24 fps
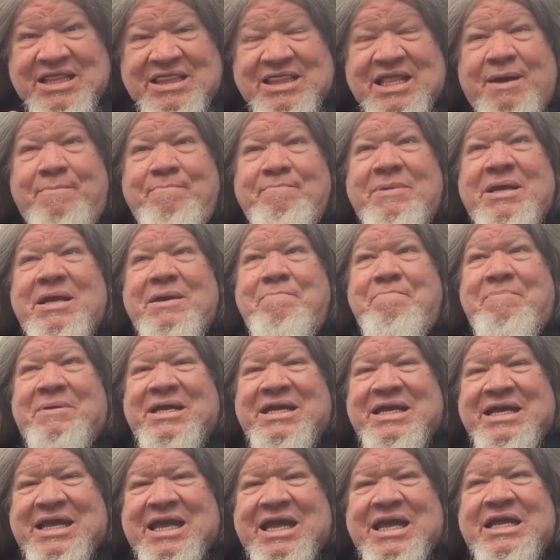Let me
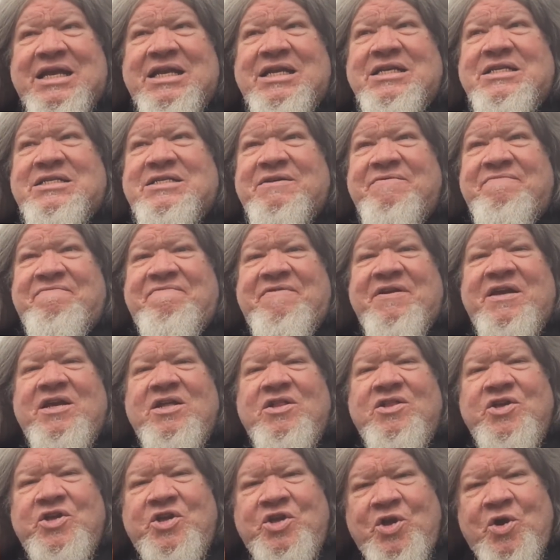begin to
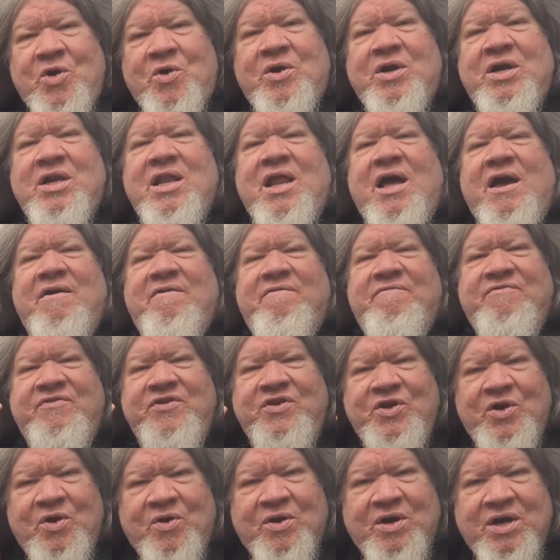feel your love,
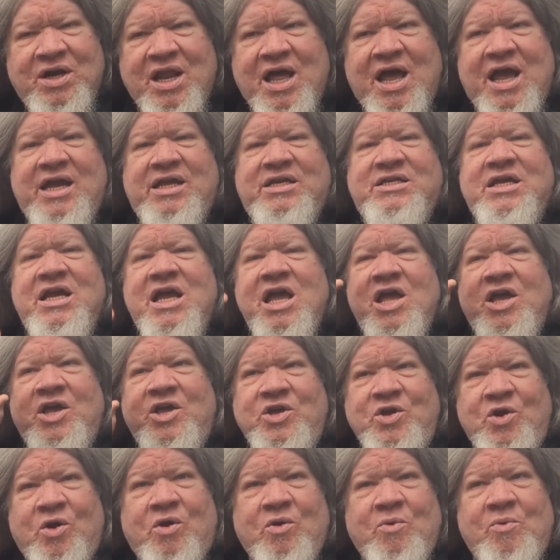your light,
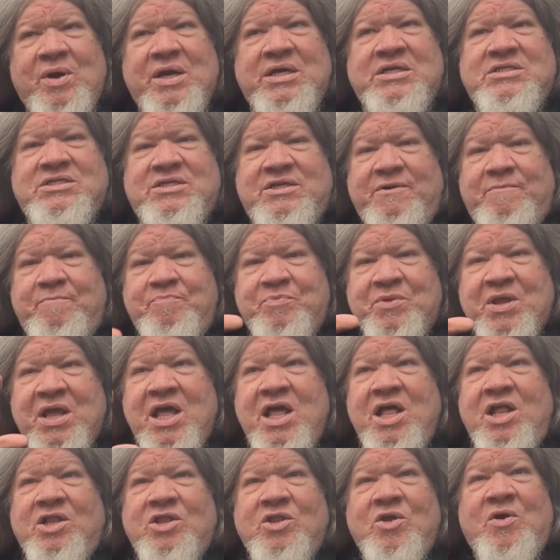your wisdom.
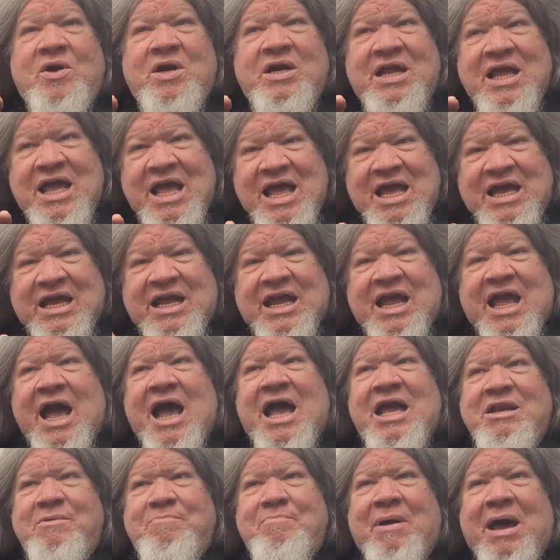Lord,
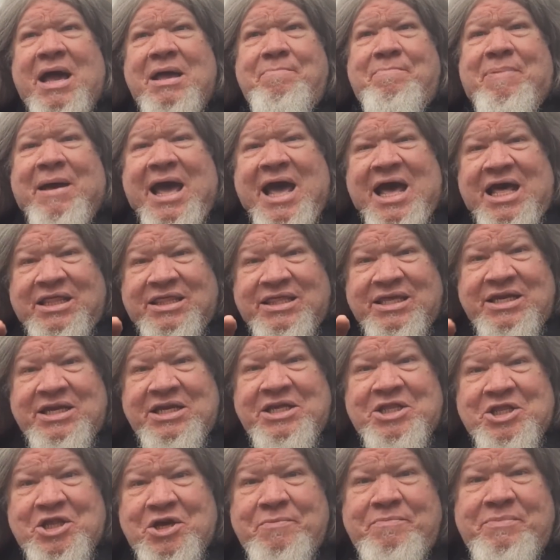guide my path and
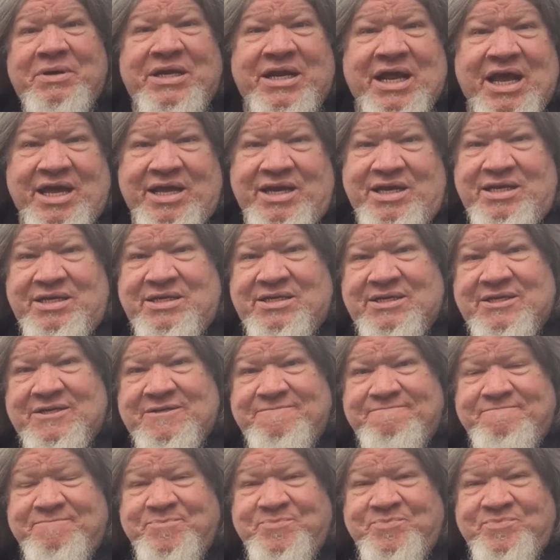illuminate it.
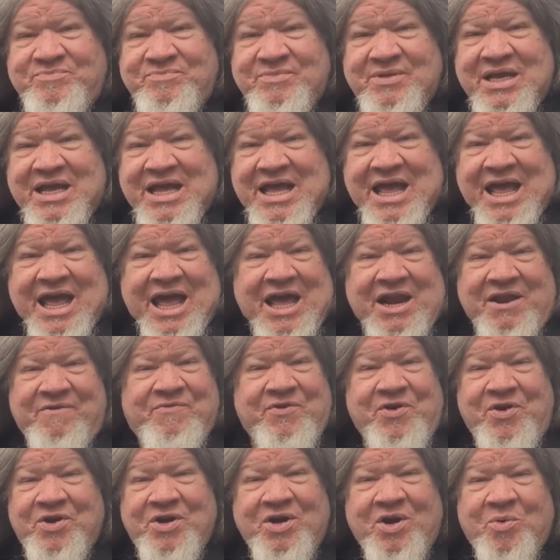And
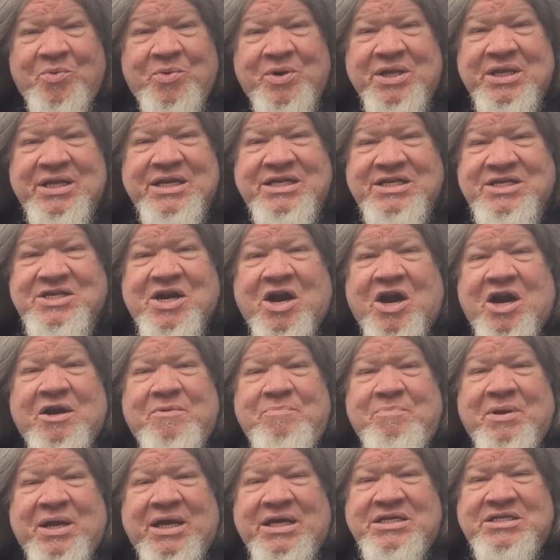if you're in a really
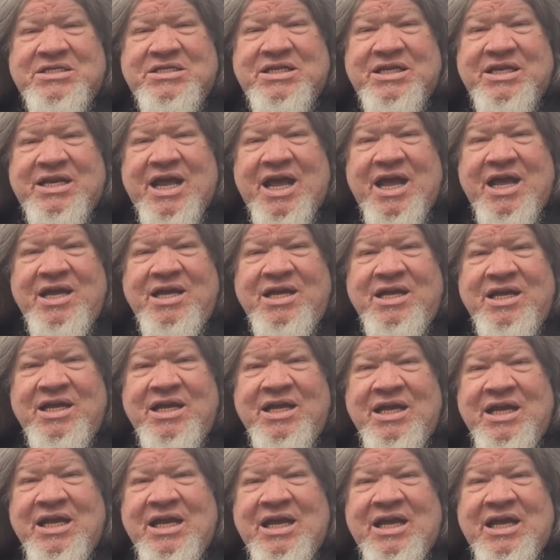dark place today,
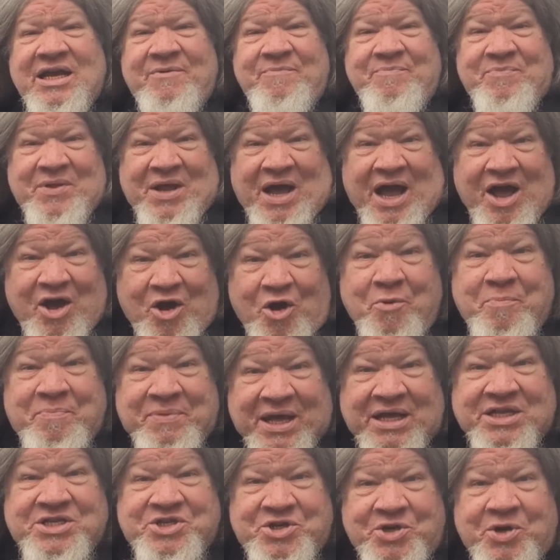I hope
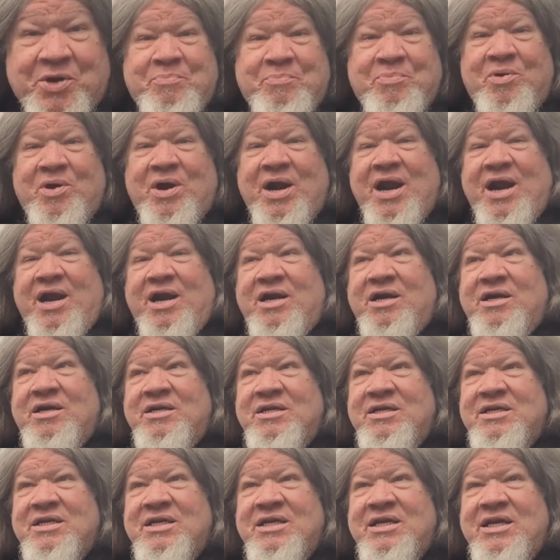that's prayer,
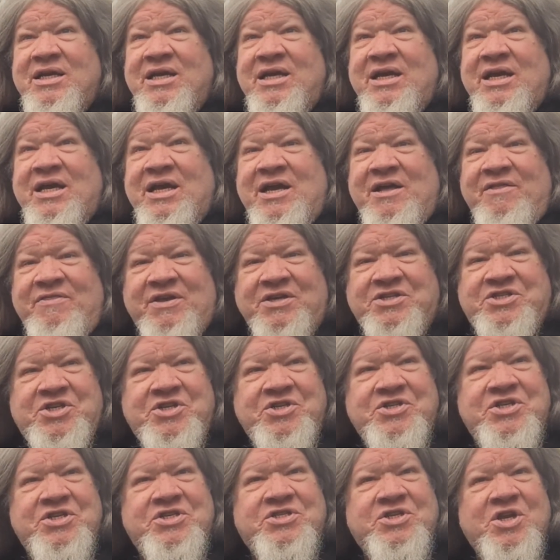that
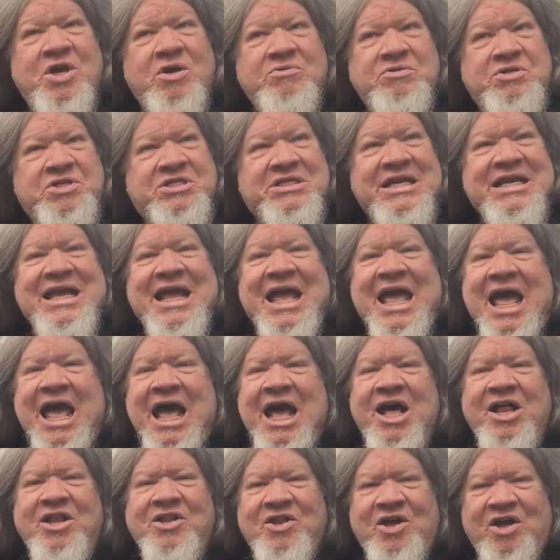you just don't see
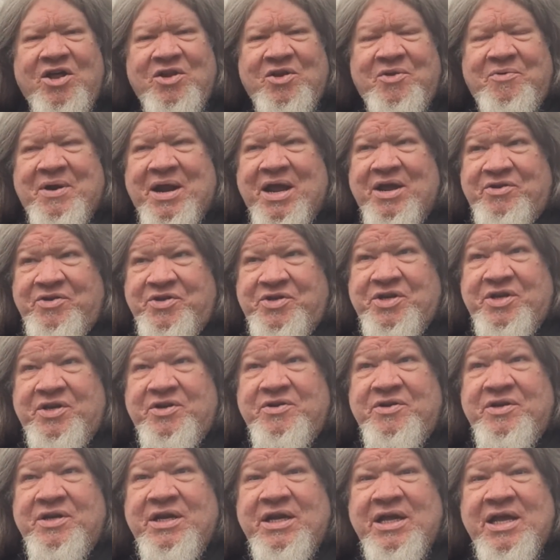hell all around
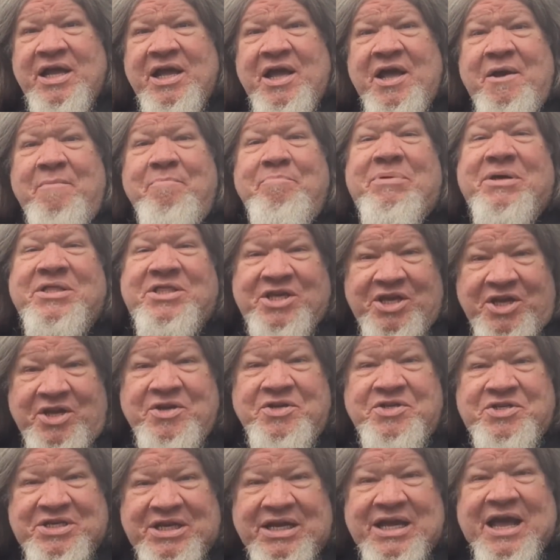you, but that
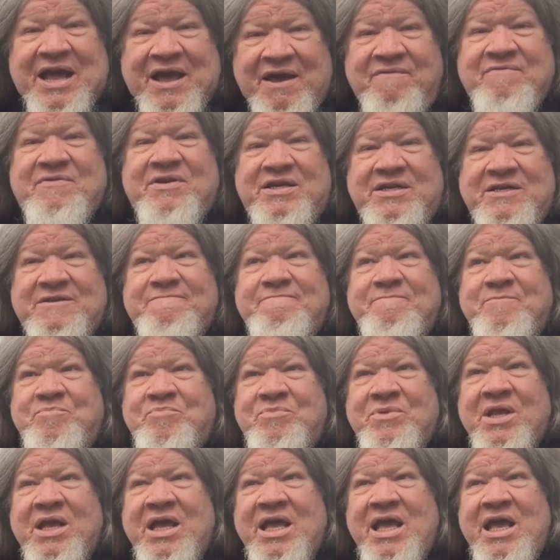you see heaven,
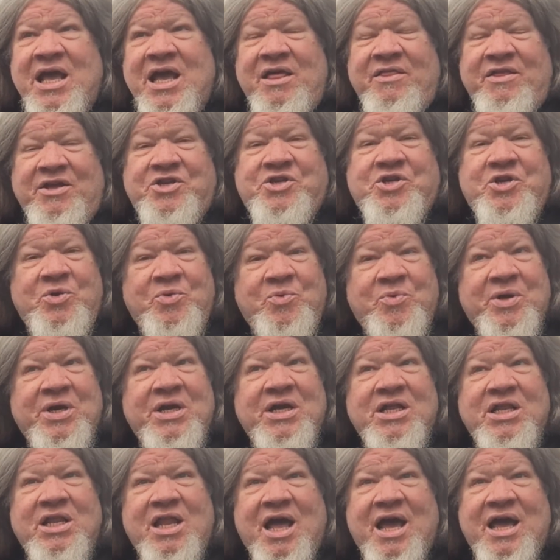that you
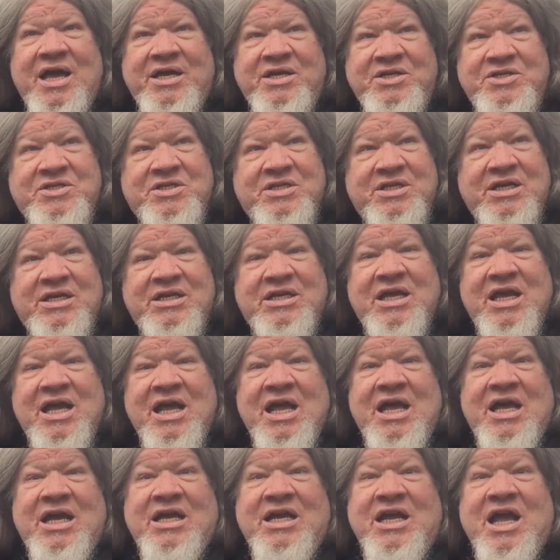realize that
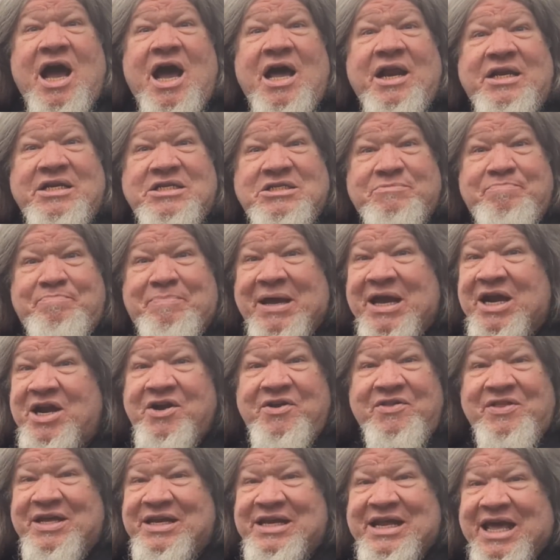God is
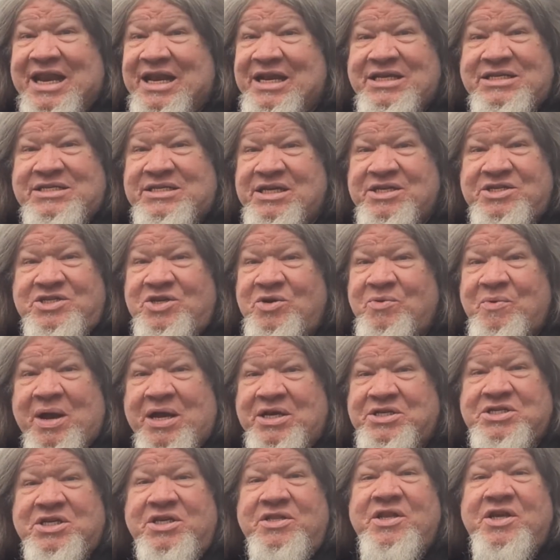bigger than any
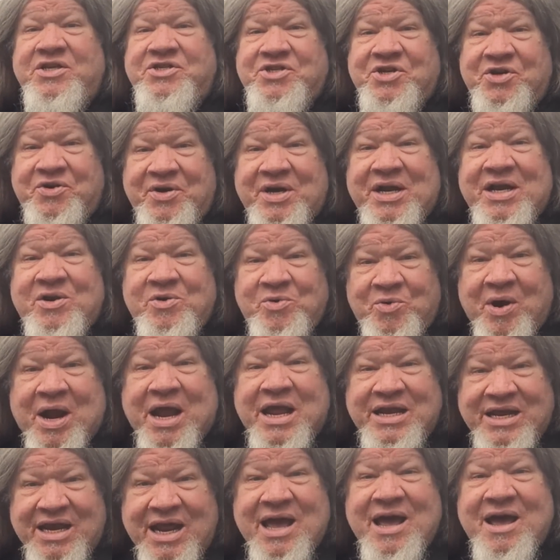situation that you're in
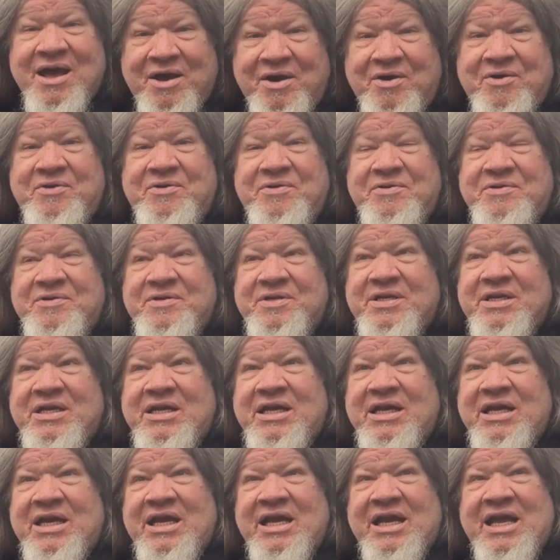right now,
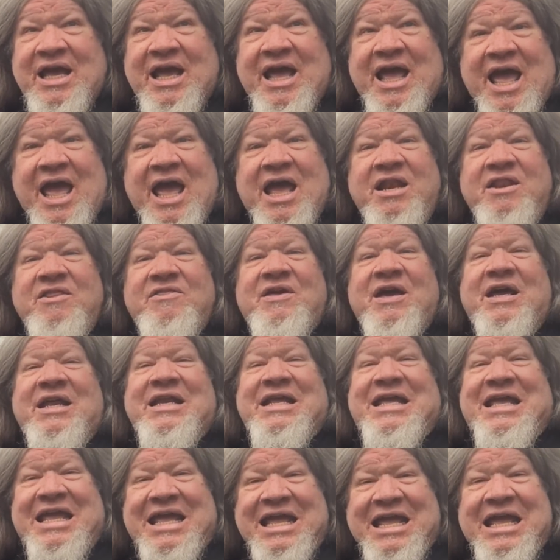and that
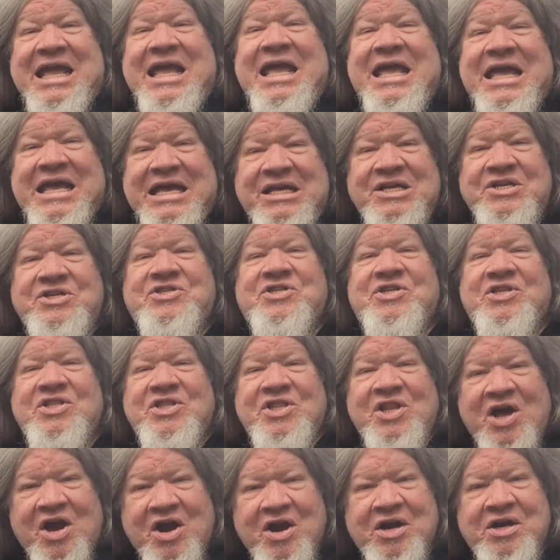he is
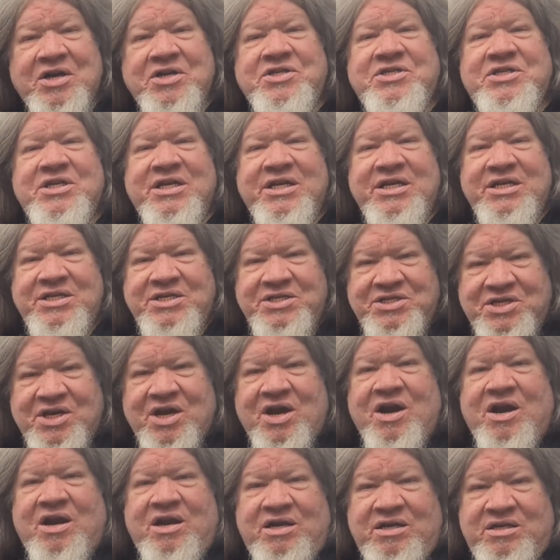large and in
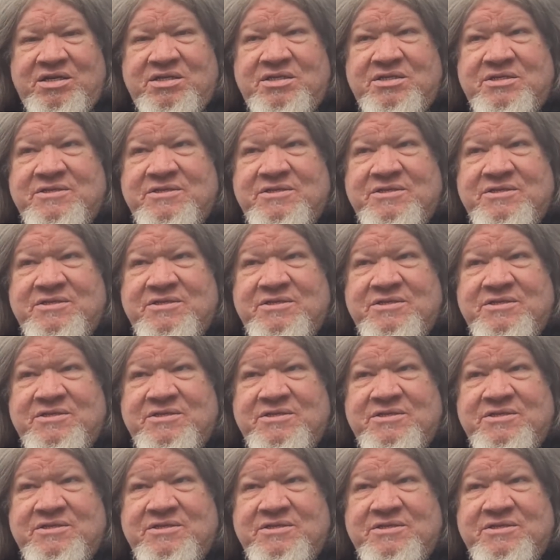charge.